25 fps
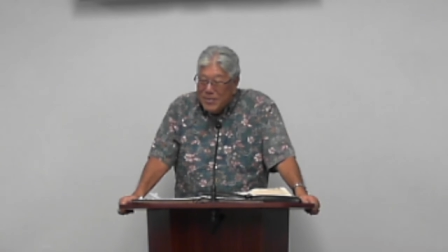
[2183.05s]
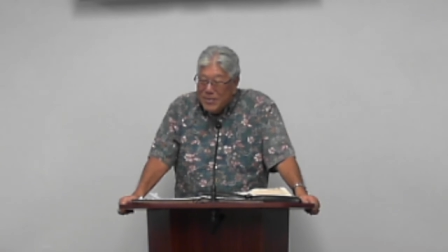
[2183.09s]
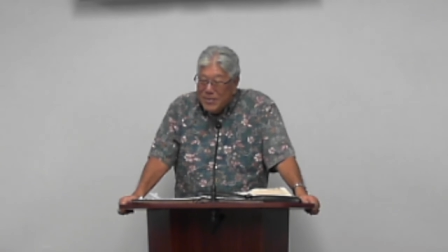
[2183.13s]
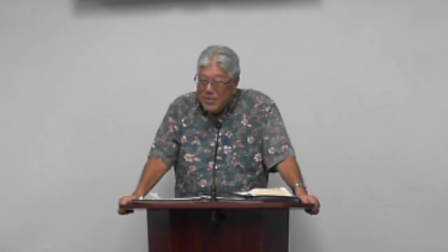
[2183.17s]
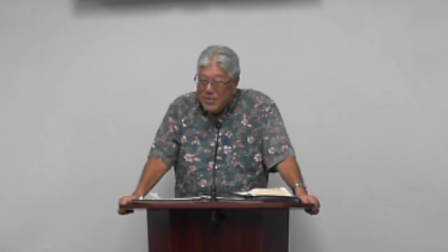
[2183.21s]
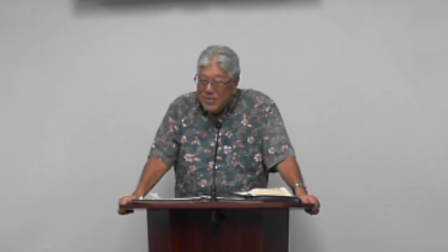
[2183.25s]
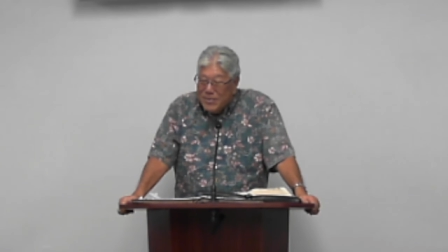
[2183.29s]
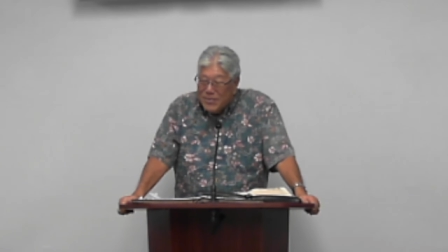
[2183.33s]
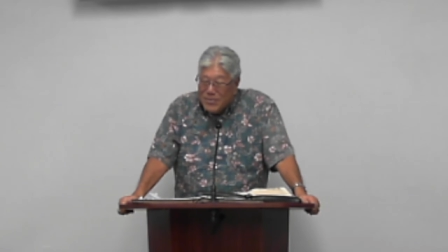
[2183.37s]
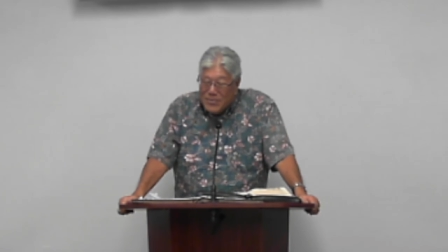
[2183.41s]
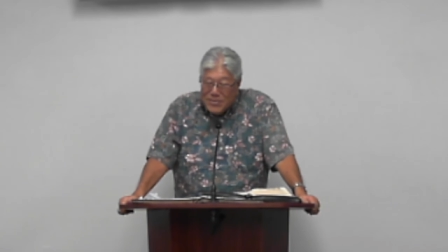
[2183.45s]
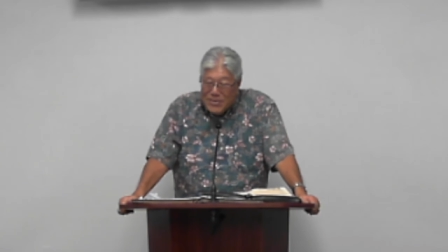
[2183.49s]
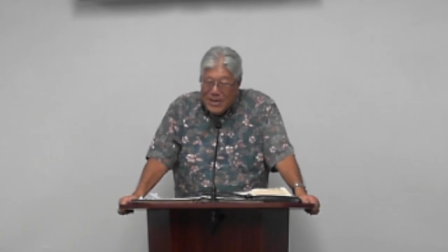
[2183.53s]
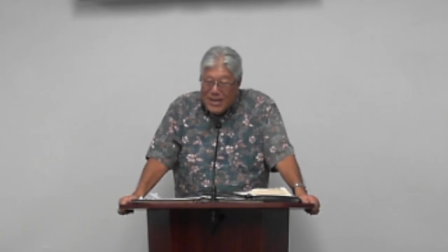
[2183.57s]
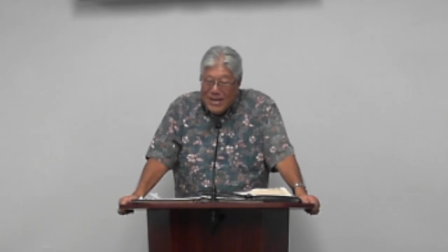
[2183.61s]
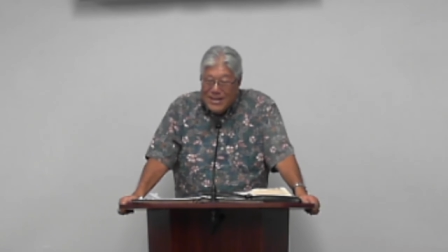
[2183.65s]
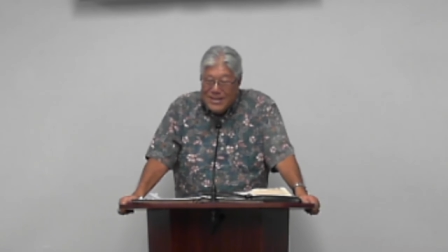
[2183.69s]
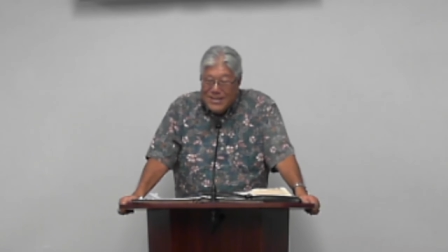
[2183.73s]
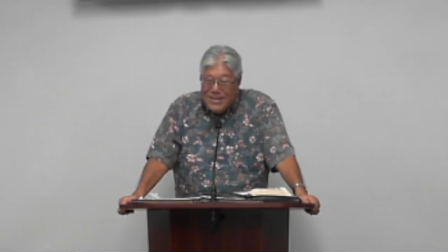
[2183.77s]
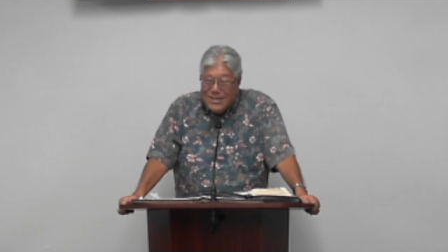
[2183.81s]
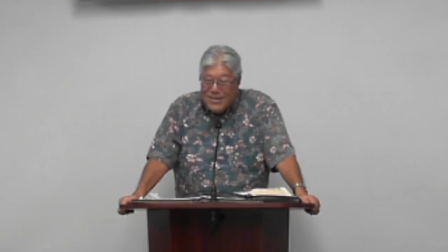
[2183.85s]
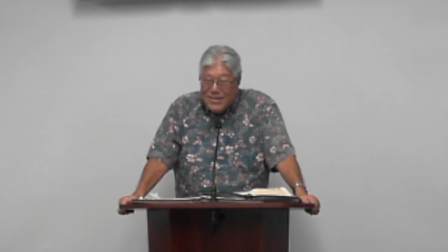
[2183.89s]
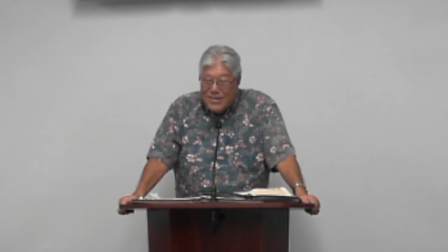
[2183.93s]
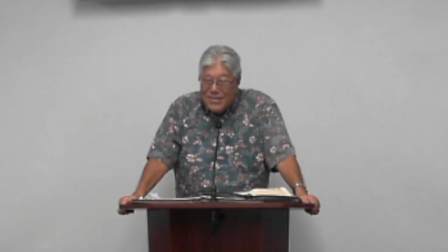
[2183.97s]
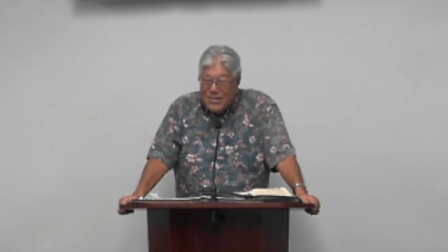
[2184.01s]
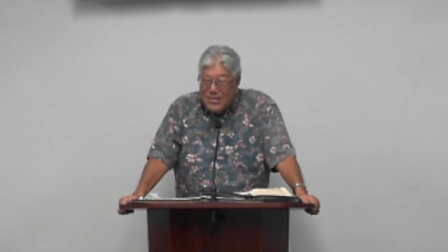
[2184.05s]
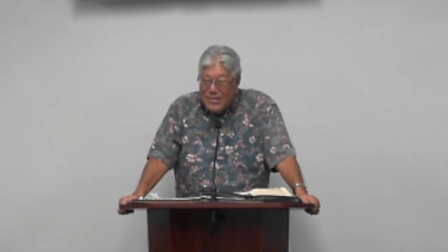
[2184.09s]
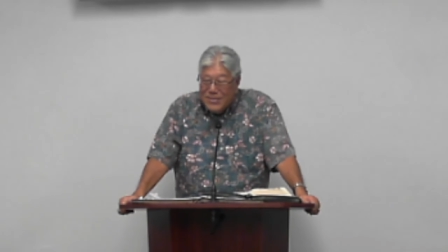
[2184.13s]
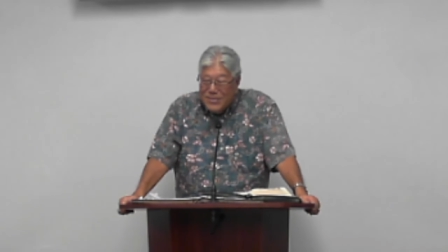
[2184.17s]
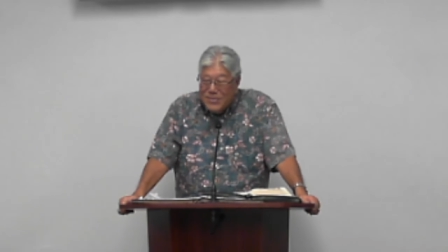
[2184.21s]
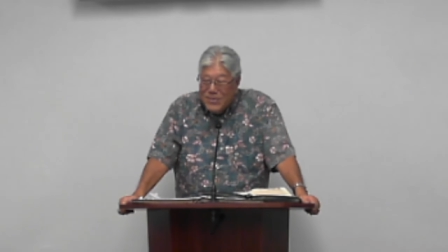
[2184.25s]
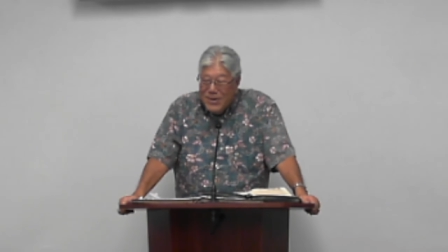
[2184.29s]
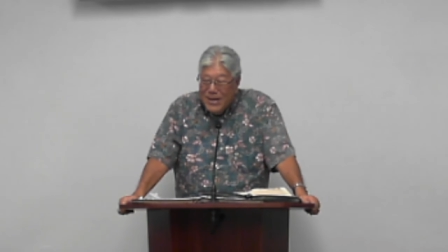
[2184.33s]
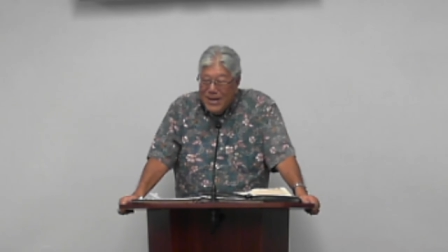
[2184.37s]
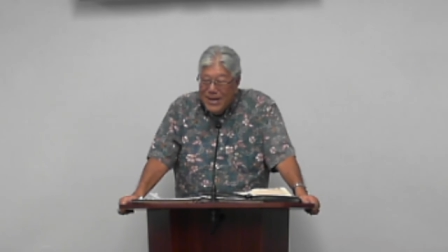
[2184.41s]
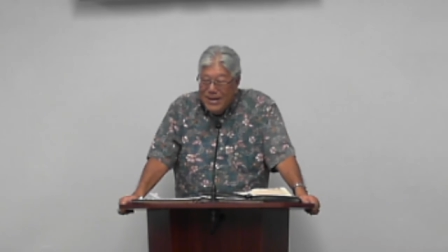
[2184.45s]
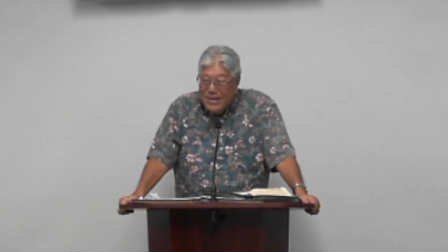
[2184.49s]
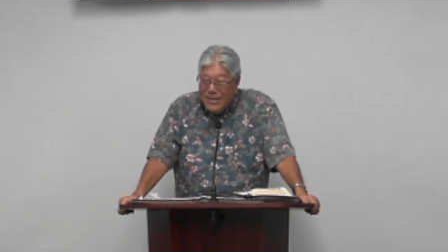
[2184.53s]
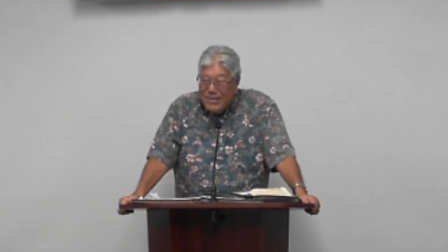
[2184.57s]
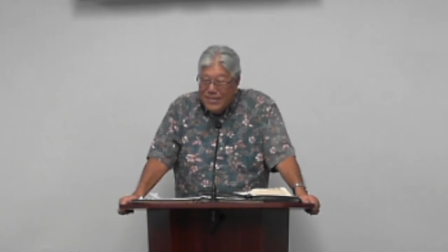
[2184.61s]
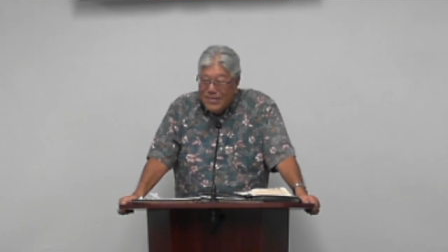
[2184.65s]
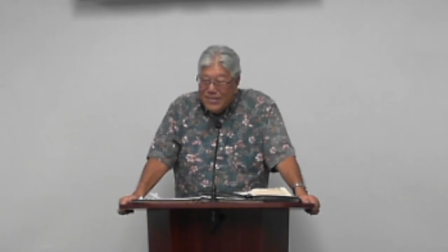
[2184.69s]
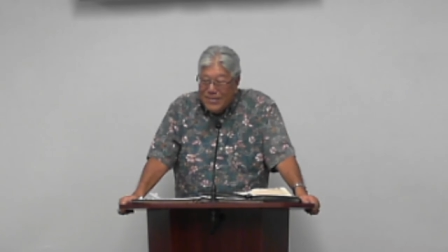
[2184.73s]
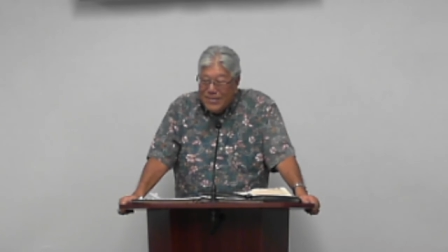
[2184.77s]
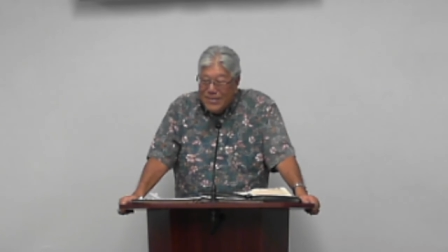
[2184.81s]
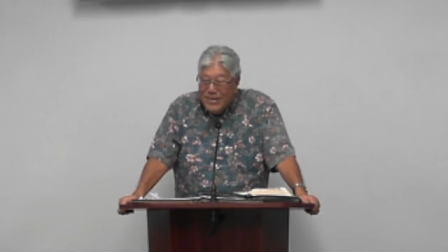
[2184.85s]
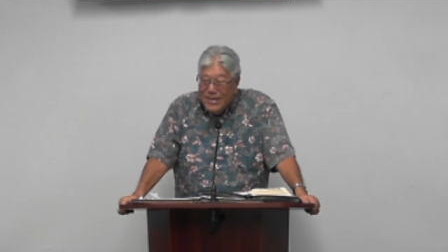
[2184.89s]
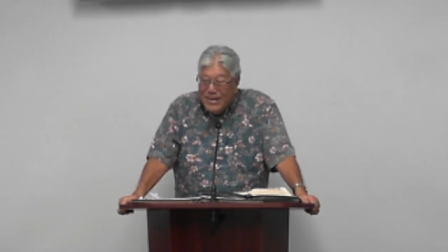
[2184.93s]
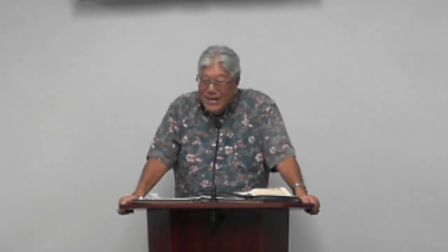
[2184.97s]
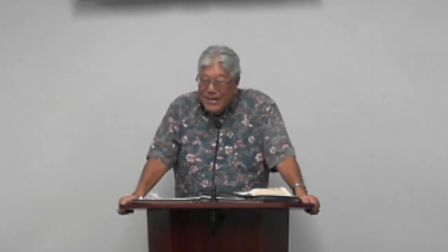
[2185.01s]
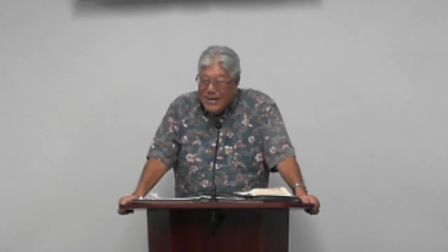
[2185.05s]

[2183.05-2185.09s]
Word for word: You know, don't catch it on the radio.